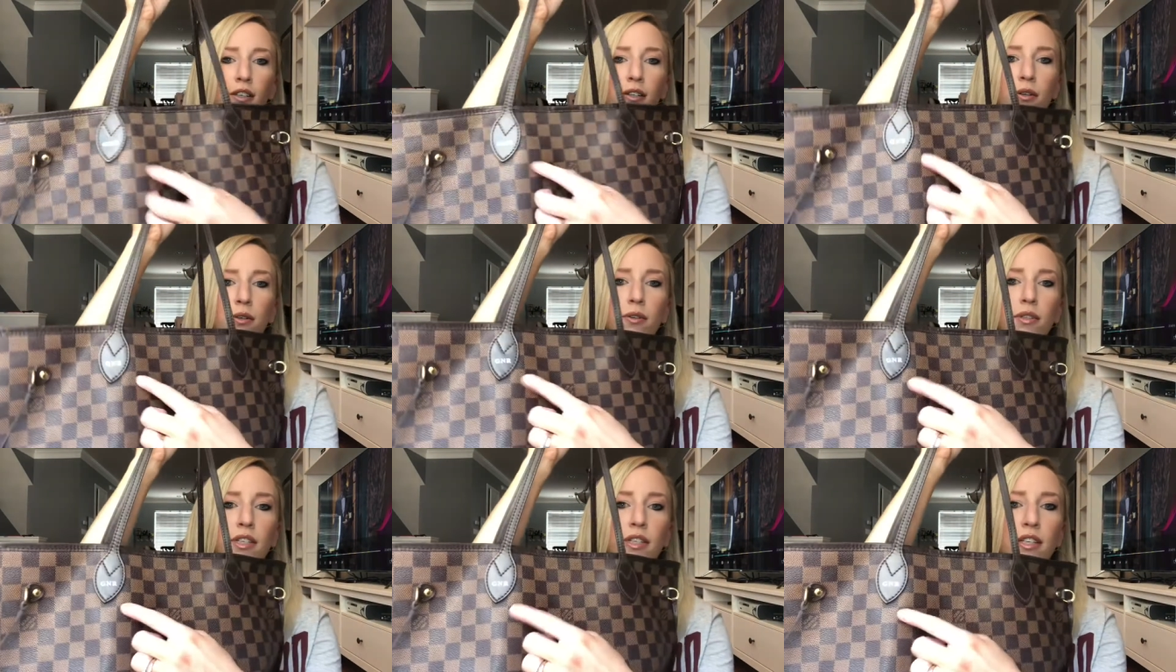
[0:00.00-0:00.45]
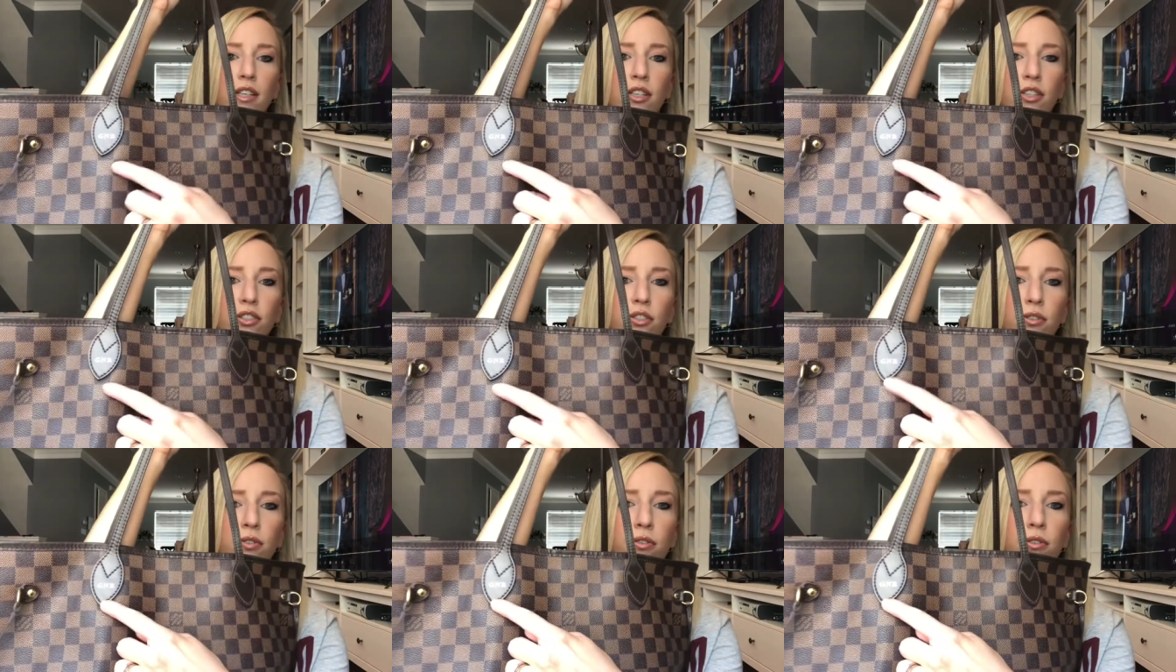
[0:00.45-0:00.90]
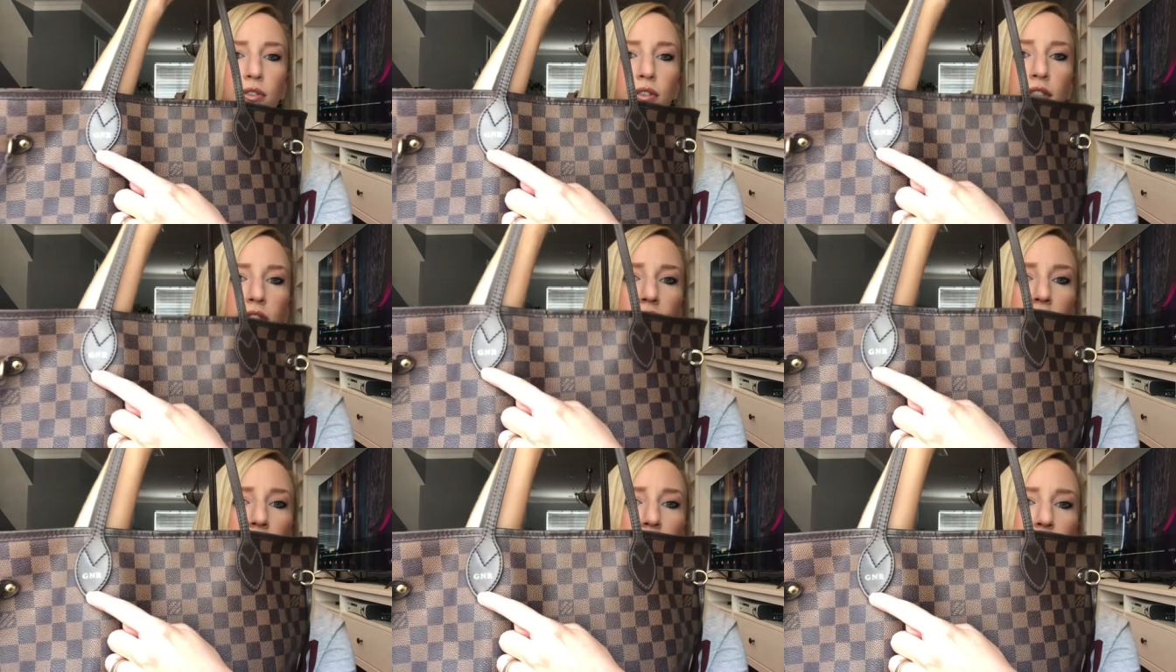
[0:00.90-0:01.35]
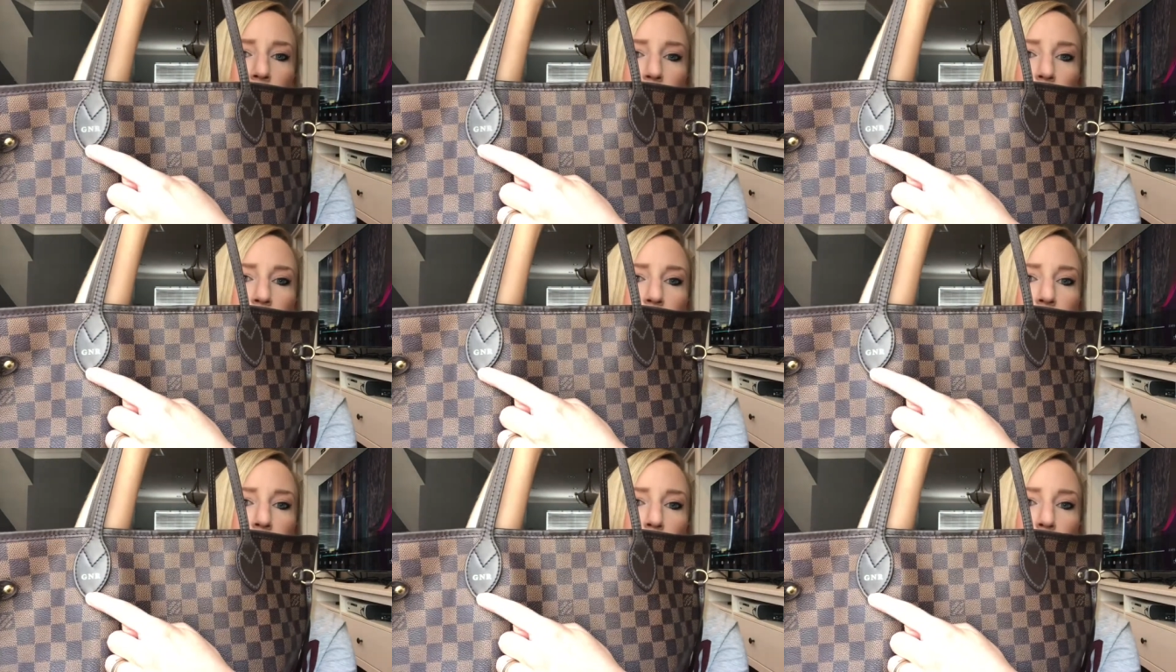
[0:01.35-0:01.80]
old initials
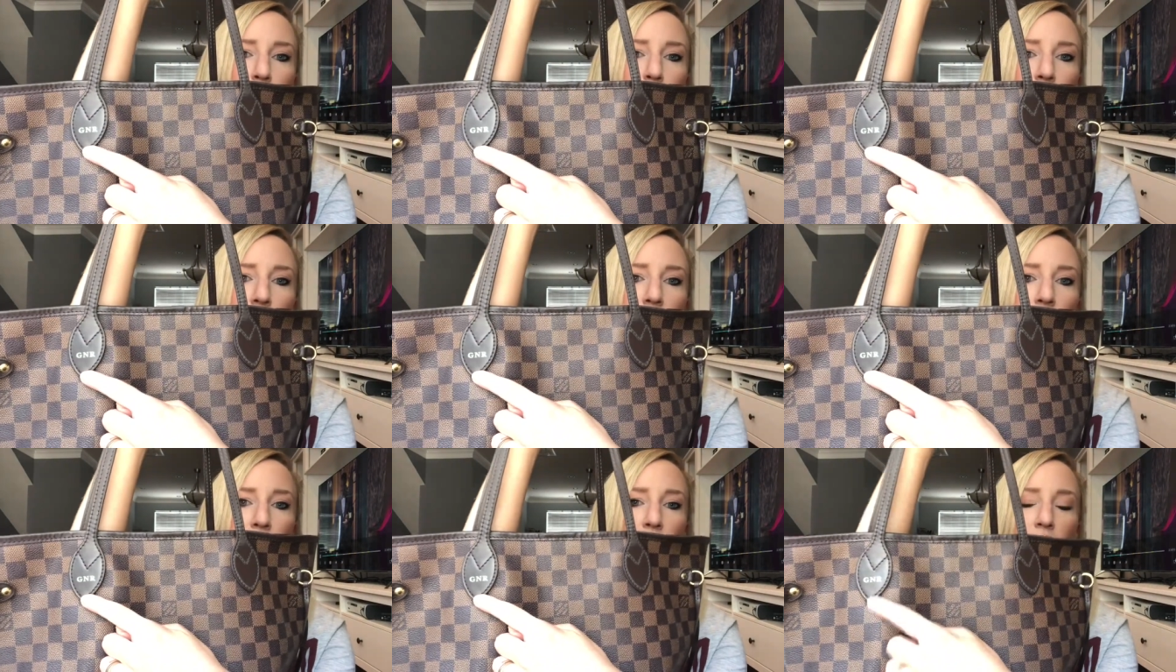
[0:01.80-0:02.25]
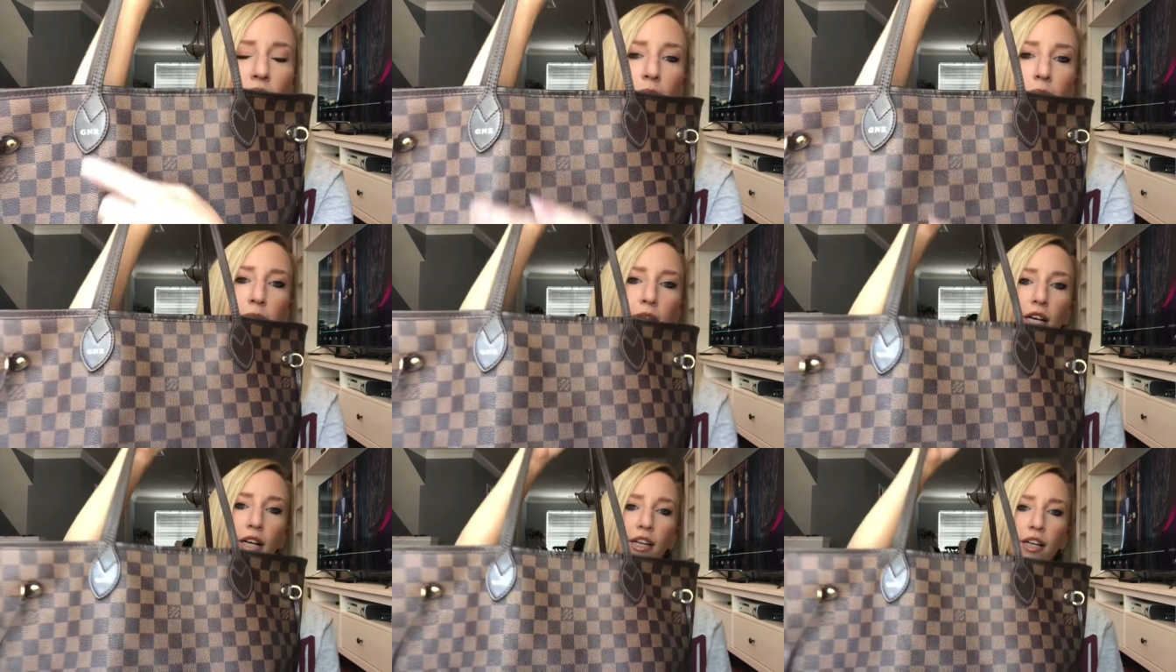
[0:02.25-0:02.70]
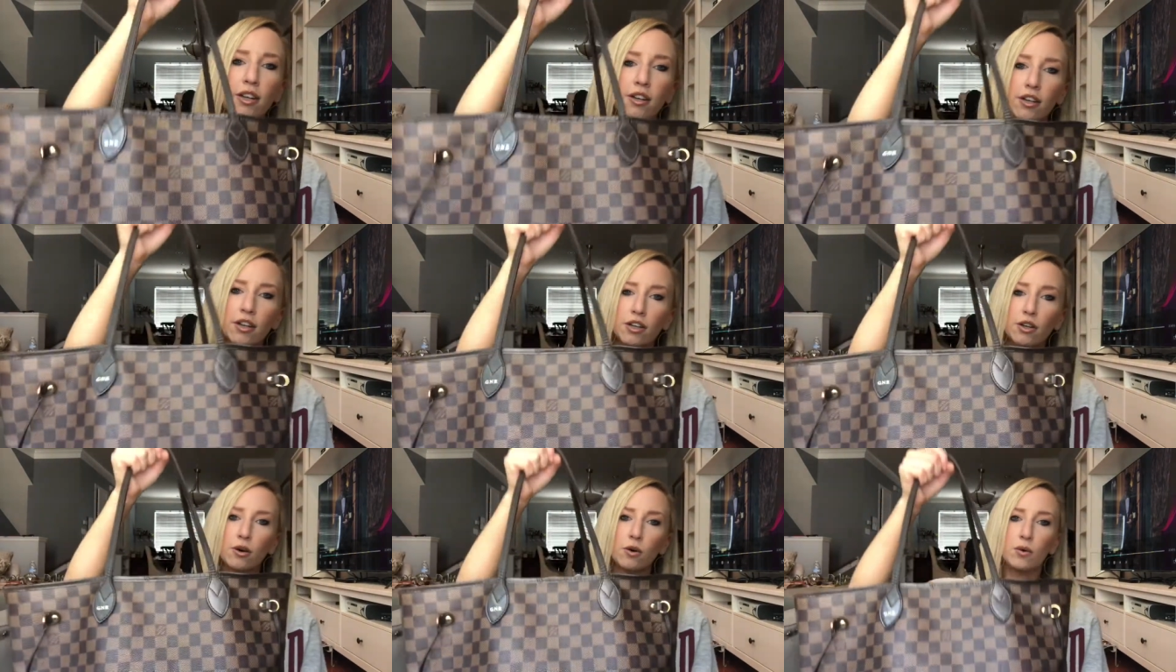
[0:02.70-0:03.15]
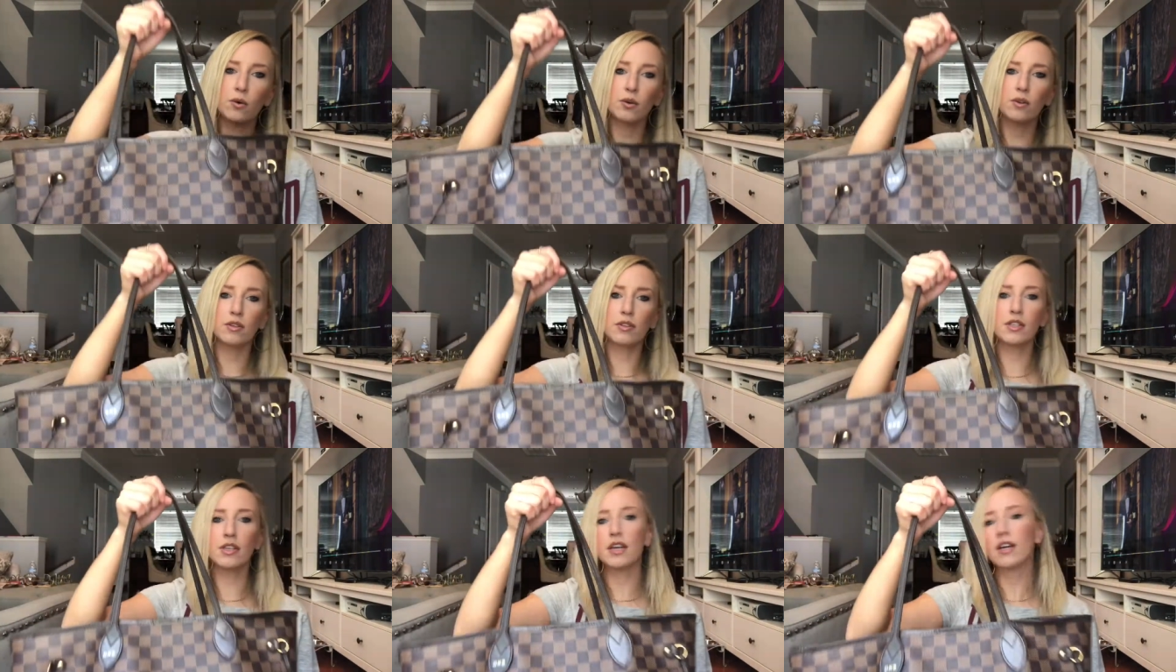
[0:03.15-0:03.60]
monogrammed on here in
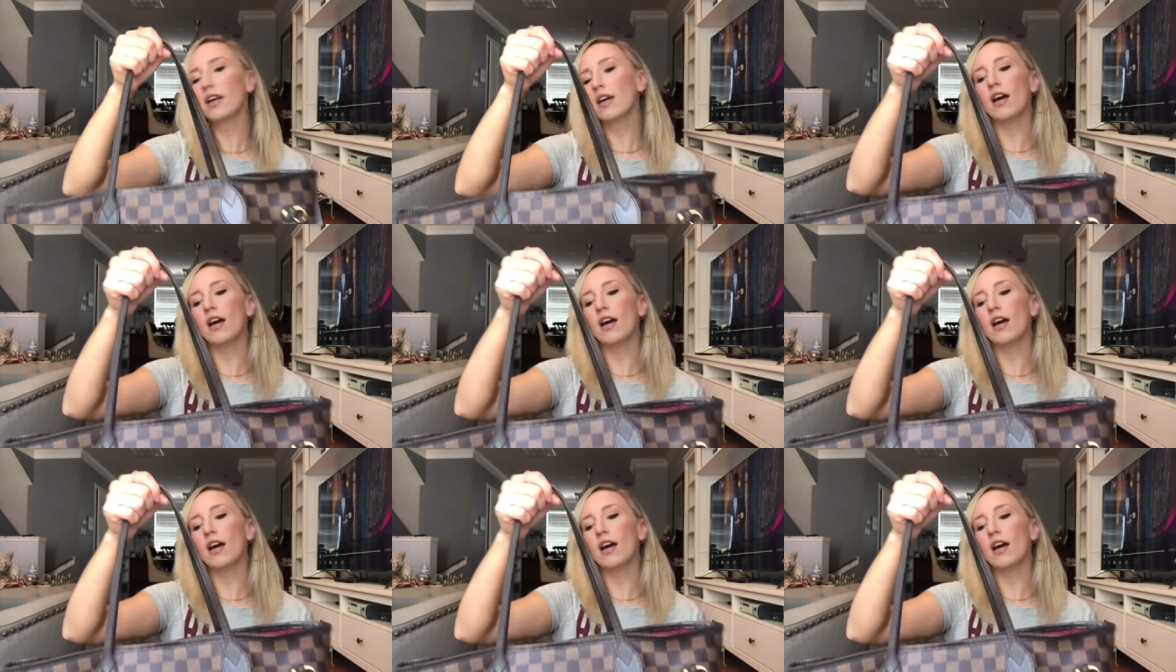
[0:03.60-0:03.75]
gold,